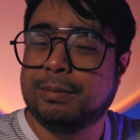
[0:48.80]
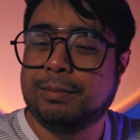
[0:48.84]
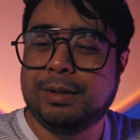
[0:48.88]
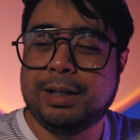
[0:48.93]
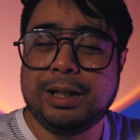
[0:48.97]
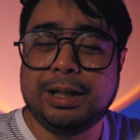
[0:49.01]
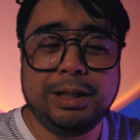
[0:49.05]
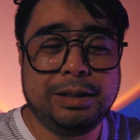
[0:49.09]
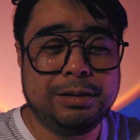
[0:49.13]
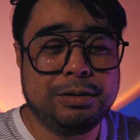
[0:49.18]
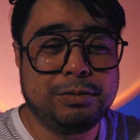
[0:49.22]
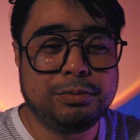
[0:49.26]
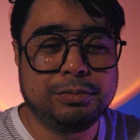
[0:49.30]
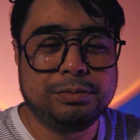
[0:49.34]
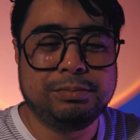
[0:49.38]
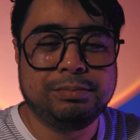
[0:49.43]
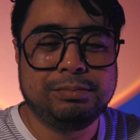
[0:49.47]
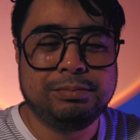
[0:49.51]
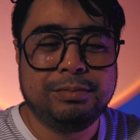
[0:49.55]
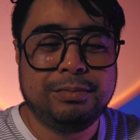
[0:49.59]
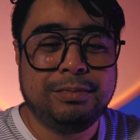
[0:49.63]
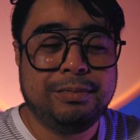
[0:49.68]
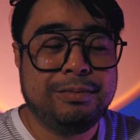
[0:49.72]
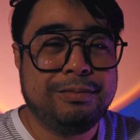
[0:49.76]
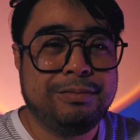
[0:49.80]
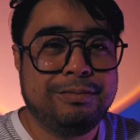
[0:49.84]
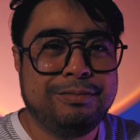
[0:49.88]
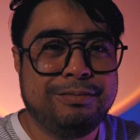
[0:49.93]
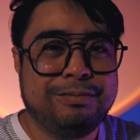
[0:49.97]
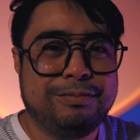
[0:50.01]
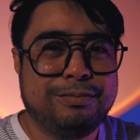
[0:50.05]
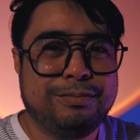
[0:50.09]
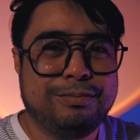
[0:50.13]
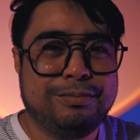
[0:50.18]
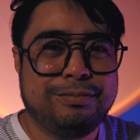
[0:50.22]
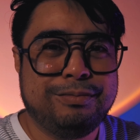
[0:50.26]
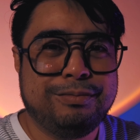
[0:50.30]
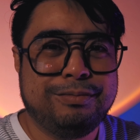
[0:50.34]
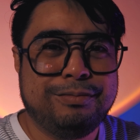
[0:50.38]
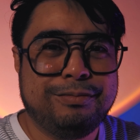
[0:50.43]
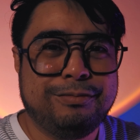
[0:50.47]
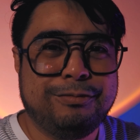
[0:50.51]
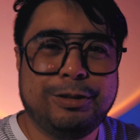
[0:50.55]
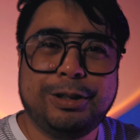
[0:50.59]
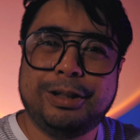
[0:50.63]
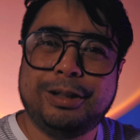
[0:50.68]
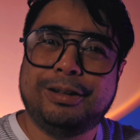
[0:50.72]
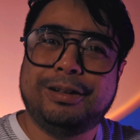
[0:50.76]
Getting old.
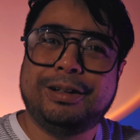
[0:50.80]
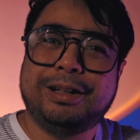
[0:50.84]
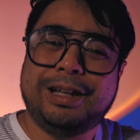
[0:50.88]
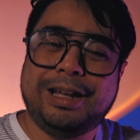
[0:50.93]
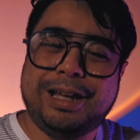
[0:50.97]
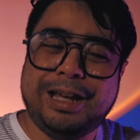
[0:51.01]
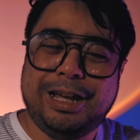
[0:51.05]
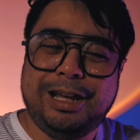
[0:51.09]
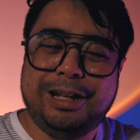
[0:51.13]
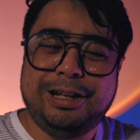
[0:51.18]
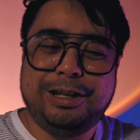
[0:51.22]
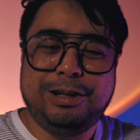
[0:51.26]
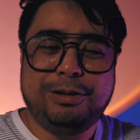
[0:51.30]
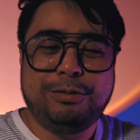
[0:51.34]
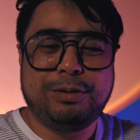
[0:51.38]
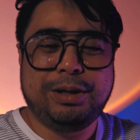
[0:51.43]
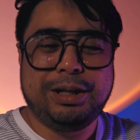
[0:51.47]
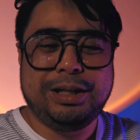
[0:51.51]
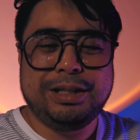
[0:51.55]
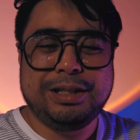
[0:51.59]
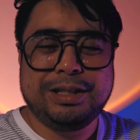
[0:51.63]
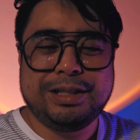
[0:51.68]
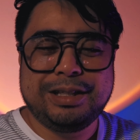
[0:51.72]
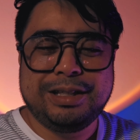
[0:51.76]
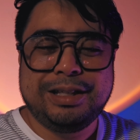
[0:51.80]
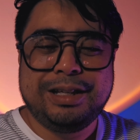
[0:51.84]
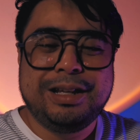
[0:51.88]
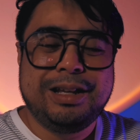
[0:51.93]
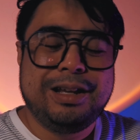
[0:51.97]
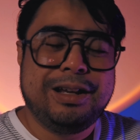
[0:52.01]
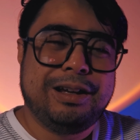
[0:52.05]
Well, anyways,